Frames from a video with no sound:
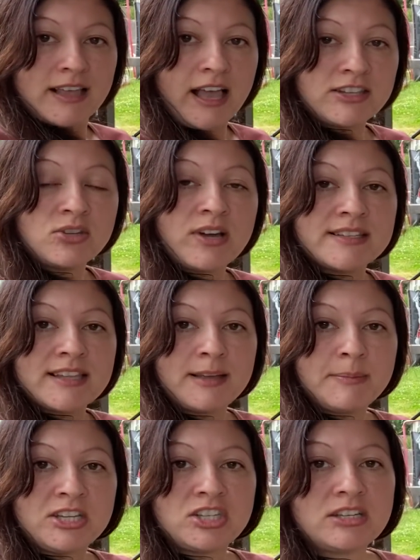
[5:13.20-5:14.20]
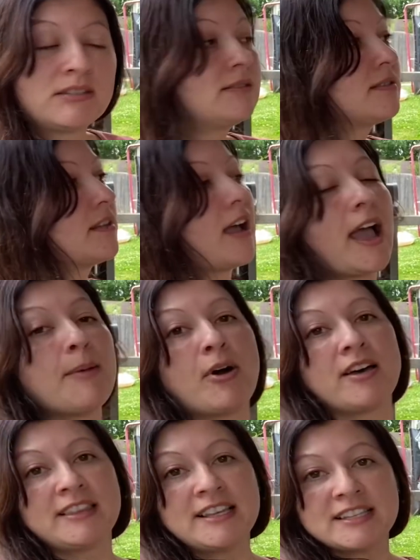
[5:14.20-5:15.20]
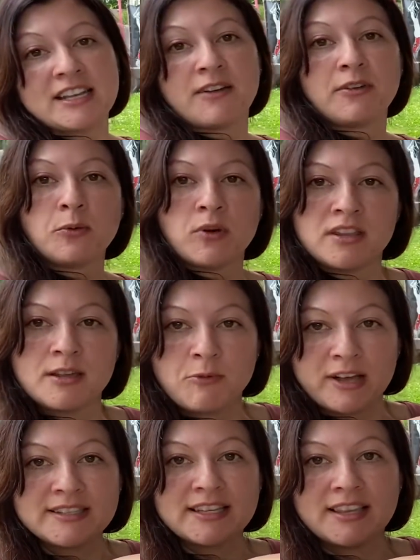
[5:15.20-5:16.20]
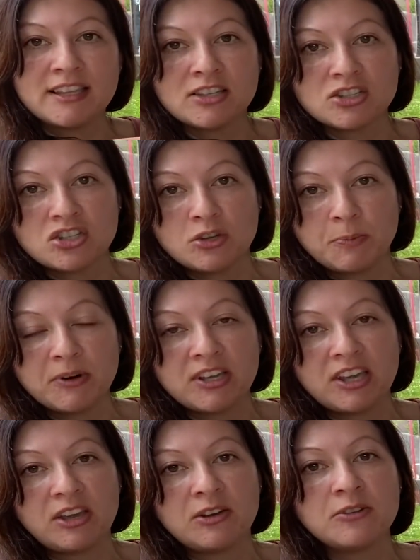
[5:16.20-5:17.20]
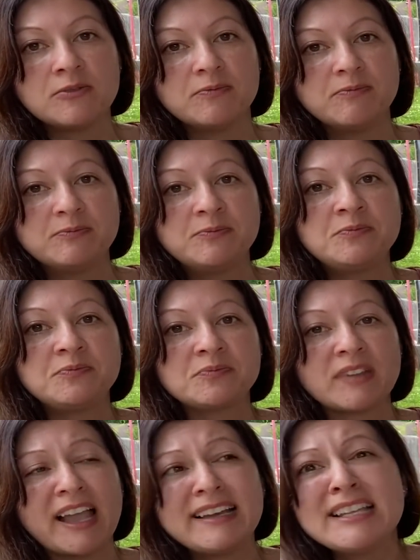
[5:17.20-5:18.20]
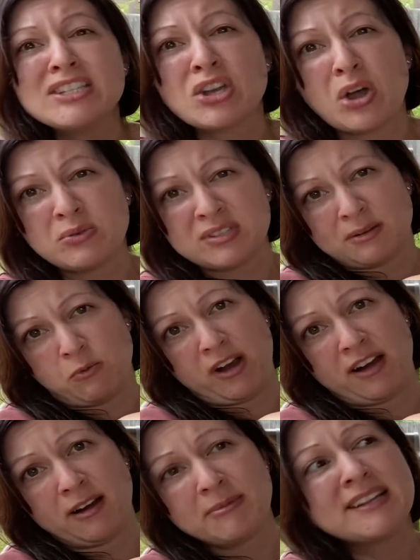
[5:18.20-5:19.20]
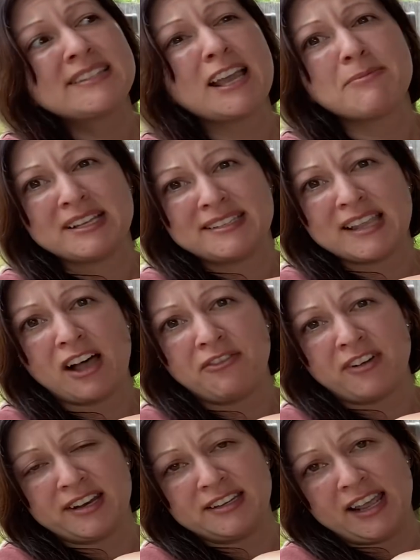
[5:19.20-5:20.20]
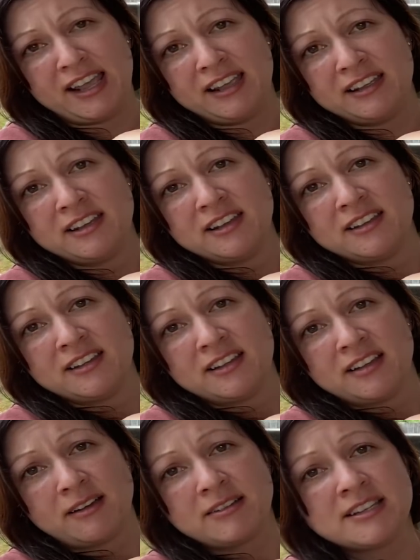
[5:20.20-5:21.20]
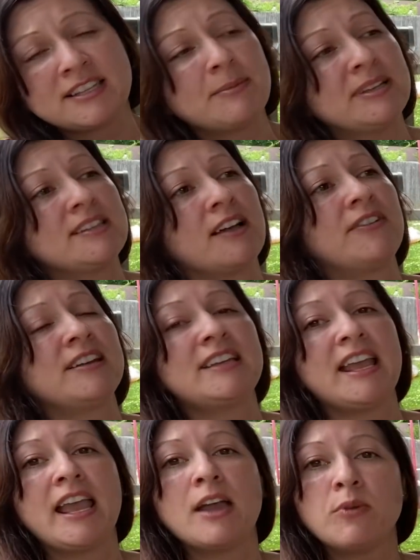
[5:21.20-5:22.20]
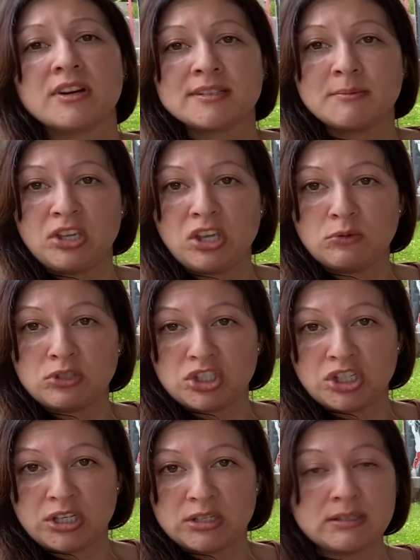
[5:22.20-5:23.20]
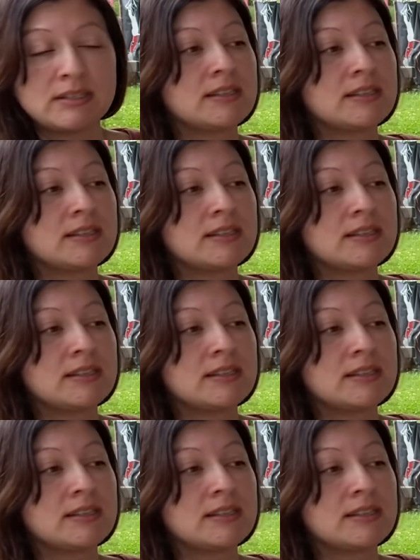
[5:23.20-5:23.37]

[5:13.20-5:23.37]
Do you guys like my shoes? I bought these and never wore them once. I think they're super cute. I need to go somewhere. I'm going to take myself on a date. I'm going to take myself on a date and wear some cute shoes.